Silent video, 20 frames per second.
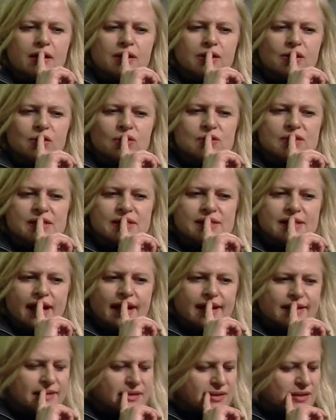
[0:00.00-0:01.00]
you
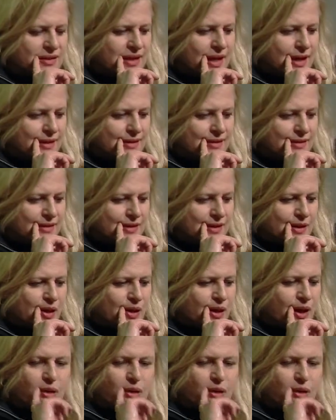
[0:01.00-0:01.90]
said that uh,